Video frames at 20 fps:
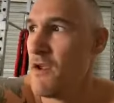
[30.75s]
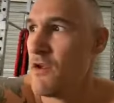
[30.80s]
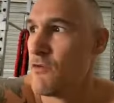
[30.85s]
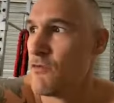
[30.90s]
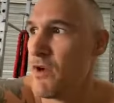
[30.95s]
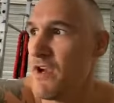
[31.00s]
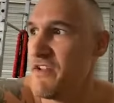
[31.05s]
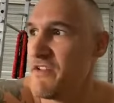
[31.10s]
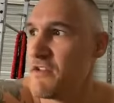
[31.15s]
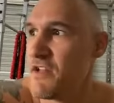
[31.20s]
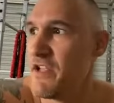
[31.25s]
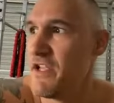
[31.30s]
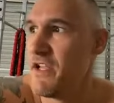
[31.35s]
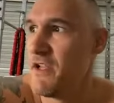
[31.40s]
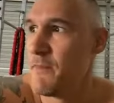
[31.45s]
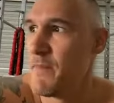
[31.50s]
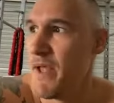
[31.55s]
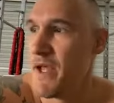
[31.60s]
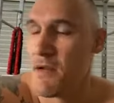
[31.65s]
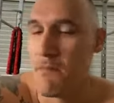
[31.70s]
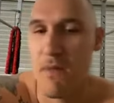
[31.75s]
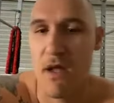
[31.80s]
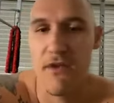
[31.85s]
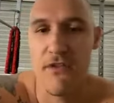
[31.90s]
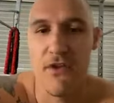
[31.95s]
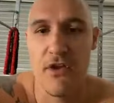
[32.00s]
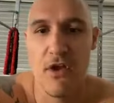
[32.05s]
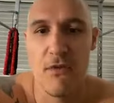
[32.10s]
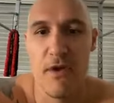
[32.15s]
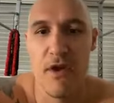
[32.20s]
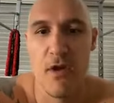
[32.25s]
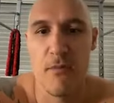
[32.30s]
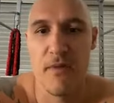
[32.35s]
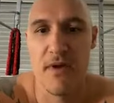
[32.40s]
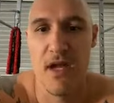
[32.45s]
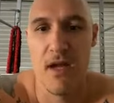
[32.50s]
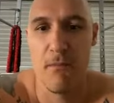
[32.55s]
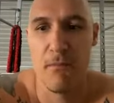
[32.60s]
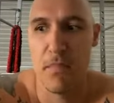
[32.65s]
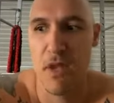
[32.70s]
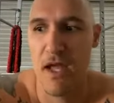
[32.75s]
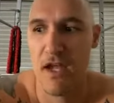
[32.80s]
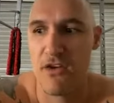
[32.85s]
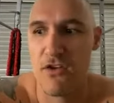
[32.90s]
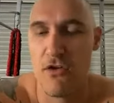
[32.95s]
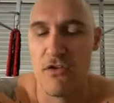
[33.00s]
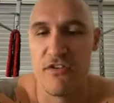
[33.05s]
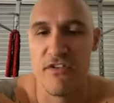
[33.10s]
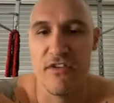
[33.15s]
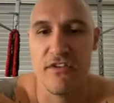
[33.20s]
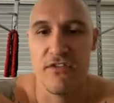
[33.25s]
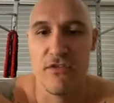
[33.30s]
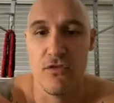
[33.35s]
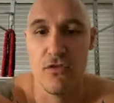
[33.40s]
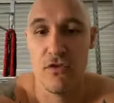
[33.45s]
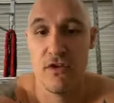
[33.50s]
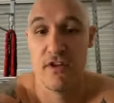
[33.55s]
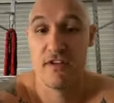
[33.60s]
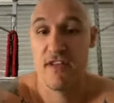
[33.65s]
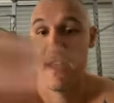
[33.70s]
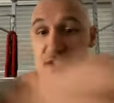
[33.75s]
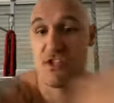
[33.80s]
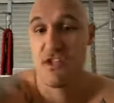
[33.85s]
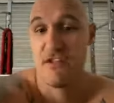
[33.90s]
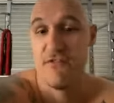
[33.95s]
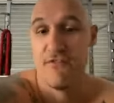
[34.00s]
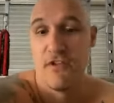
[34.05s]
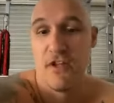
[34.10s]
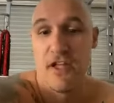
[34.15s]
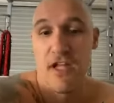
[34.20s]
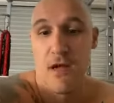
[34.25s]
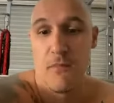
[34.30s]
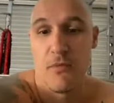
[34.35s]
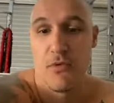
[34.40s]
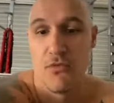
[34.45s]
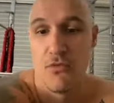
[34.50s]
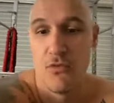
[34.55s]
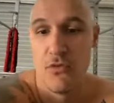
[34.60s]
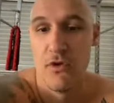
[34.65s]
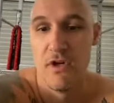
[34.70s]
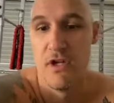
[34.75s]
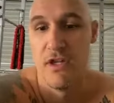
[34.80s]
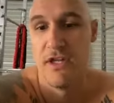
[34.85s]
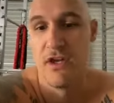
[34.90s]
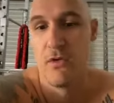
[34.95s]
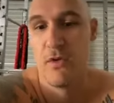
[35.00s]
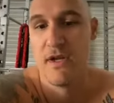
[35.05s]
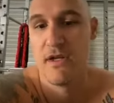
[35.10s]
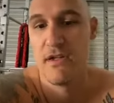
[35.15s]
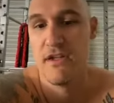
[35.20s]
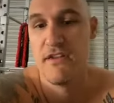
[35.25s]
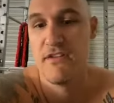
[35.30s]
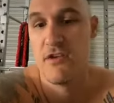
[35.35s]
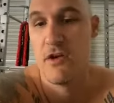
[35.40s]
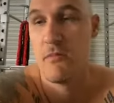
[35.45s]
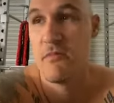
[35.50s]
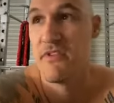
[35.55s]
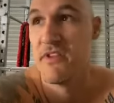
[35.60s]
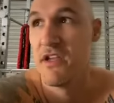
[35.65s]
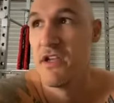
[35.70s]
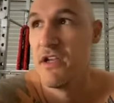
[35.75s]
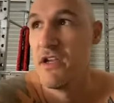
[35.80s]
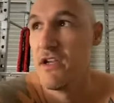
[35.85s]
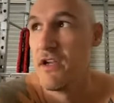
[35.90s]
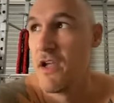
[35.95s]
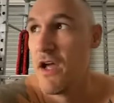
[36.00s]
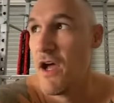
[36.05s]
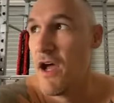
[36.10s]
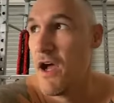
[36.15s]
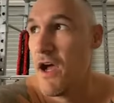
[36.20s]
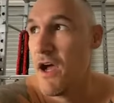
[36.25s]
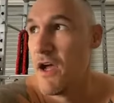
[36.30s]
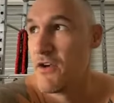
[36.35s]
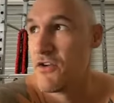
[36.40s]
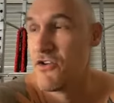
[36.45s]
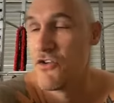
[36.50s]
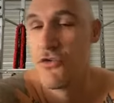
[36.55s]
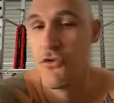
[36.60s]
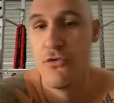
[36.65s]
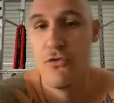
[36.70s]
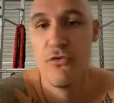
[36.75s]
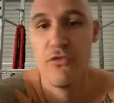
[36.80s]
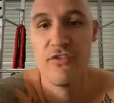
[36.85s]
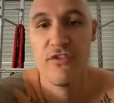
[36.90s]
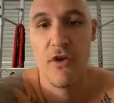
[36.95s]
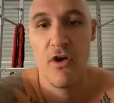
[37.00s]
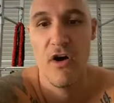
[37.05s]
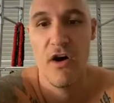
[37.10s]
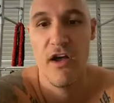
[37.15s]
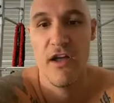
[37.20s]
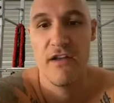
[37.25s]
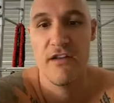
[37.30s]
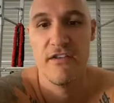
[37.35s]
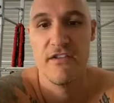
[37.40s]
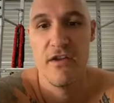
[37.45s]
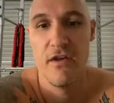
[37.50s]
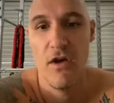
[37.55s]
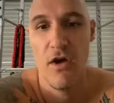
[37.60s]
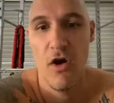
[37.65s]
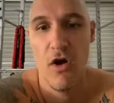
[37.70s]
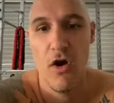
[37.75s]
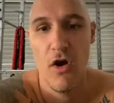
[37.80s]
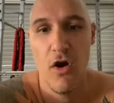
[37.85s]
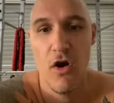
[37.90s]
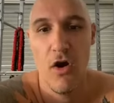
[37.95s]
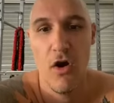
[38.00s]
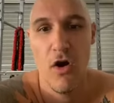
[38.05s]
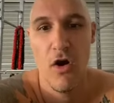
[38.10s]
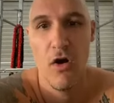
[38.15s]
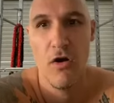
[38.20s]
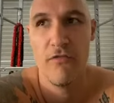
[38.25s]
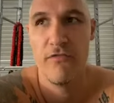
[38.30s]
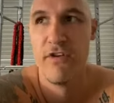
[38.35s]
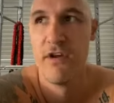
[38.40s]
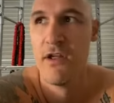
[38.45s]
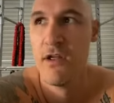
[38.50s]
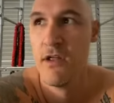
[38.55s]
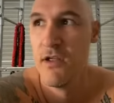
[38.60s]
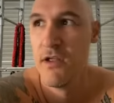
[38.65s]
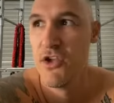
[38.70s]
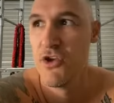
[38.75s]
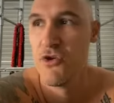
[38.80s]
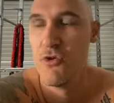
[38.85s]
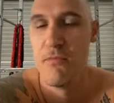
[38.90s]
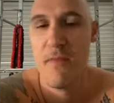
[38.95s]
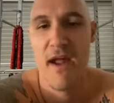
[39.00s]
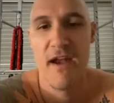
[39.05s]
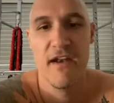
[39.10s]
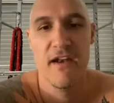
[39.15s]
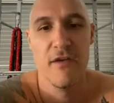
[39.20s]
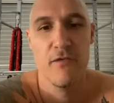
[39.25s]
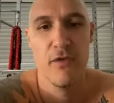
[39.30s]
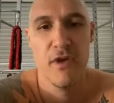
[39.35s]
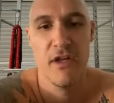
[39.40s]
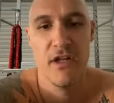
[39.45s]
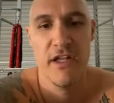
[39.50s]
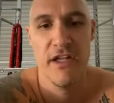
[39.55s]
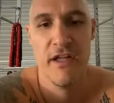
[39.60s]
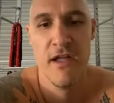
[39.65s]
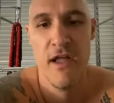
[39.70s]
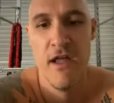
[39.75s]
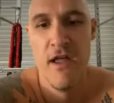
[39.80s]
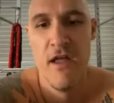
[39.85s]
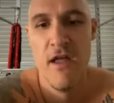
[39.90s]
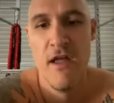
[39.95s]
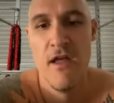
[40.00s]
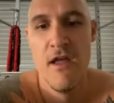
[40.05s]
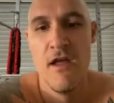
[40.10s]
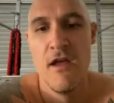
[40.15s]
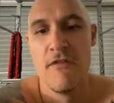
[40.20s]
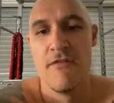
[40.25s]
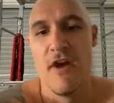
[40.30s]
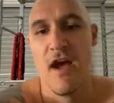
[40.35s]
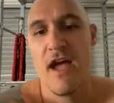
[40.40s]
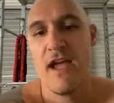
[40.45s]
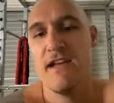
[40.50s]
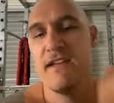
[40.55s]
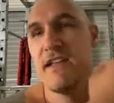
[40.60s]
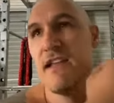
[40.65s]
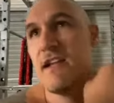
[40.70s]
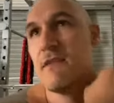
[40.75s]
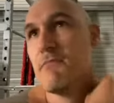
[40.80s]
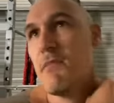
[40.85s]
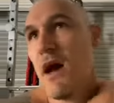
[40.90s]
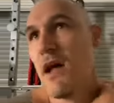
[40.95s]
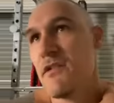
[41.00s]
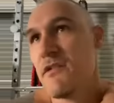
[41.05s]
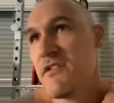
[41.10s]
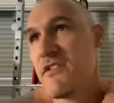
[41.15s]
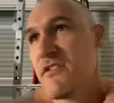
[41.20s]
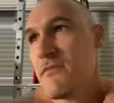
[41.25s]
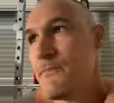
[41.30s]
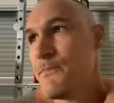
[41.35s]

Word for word: Recently, about a month ago, we opened up Black Dog Sisterhood, and it's actually filling up really quickly. So I'm seeing uh, two sides of humanity, really. For 18 months,